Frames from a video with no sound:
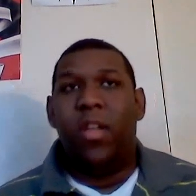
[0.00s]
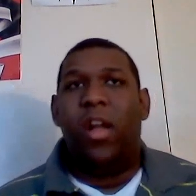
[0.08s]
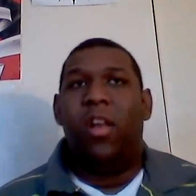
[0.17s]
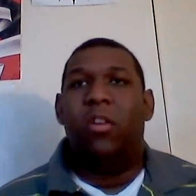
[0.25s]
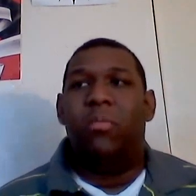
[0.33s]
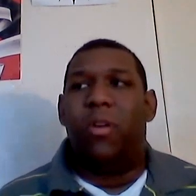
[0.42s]

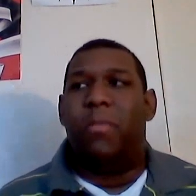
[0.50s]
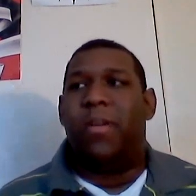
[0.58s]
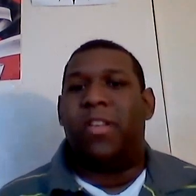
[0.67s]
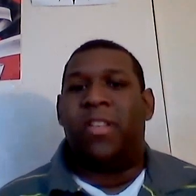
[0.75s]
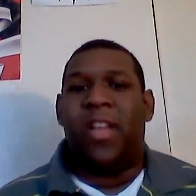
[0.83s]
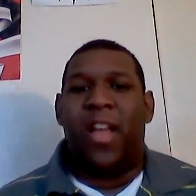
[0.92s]
A little more
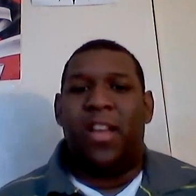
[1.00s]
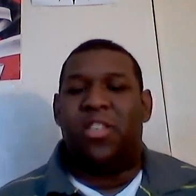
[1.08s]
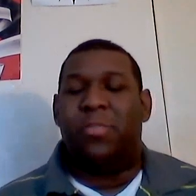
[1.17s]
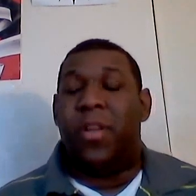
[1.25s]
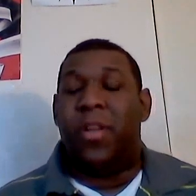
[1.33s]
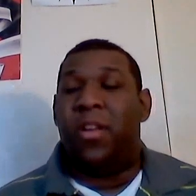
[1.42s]
about the
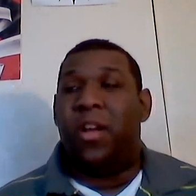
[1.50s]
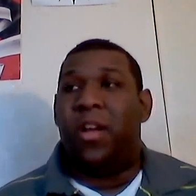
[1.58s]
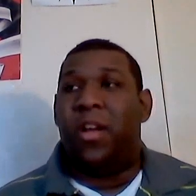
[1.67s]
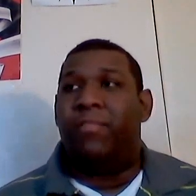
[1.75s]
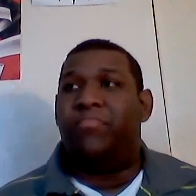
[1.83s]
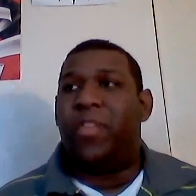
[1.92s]
talisman.
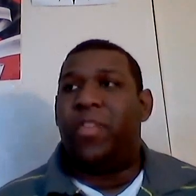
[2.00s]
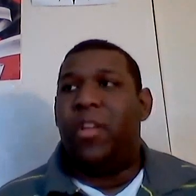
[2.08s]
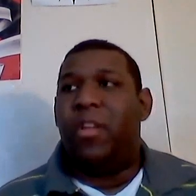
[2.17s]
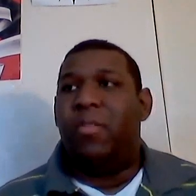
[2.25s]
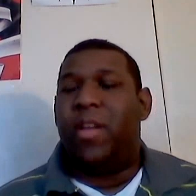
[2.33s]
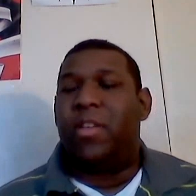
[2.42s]
We